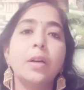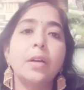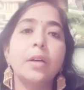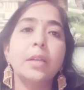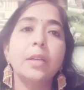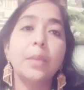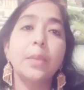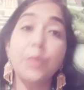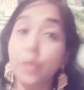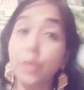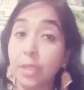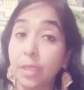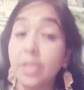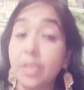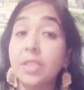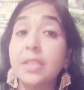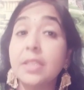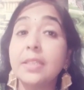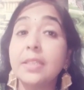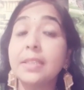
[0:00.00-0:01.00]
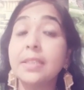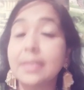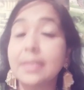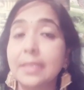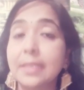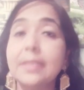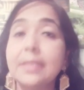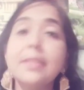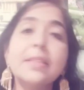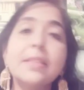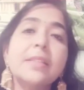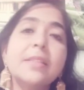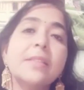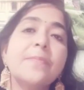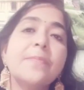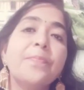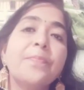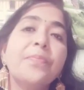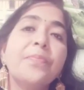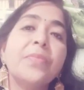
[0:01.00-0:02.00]
communication skills,
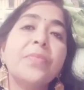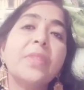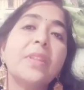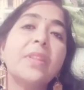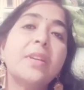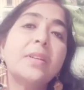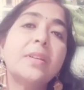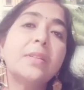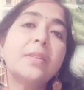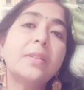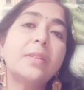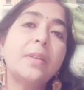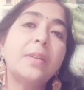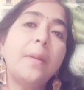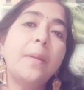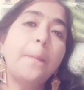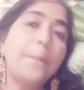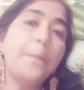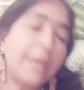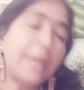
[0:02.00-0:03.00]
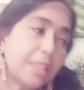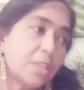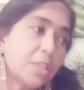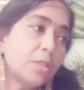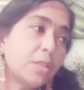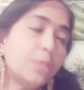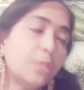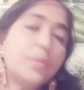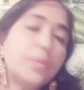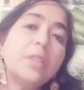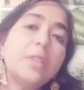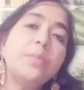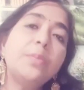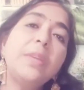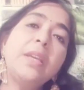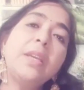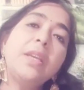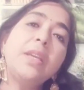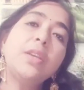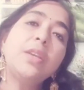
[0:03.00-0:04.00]
the better will
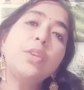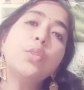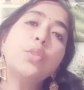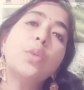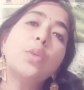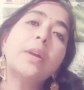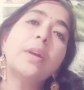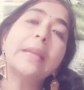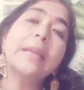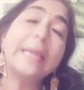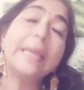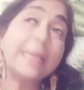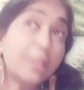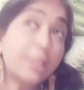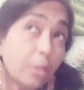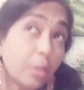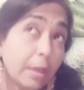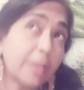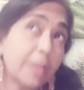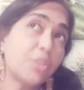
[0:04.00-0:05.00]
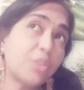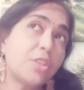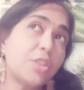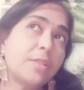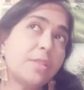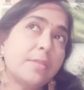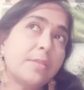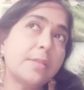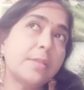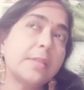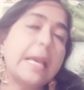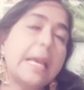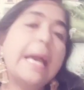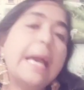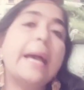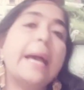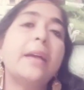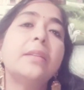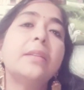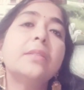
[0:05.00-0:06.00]
be your interactions
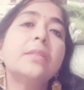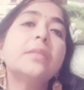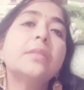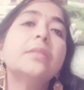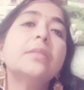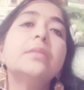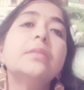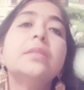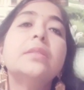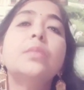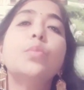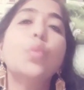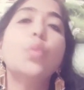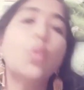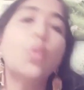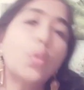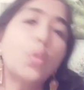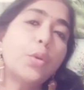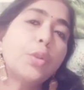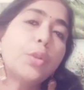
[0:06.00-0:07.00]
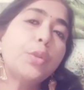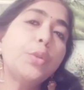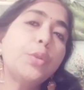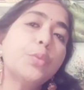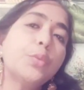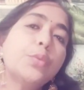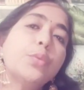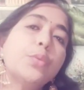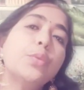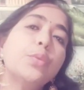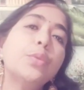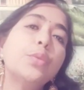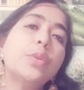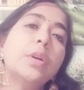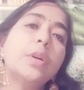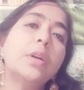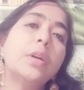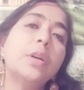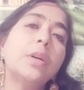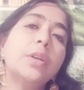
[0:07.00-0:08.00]
and the more your
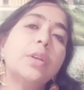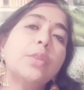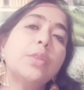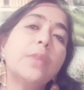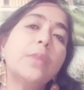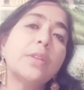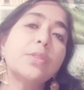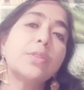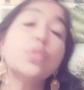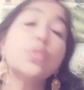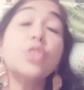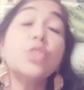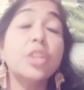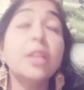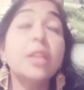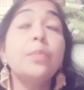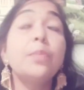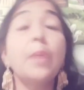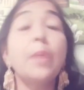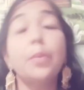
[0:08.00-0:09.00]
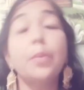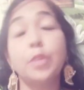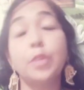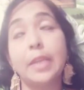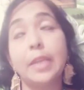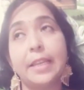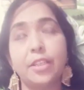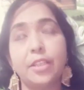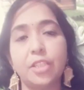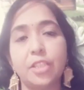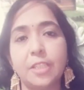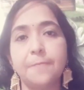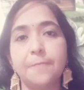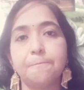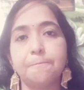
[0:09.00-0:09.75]
social popularity.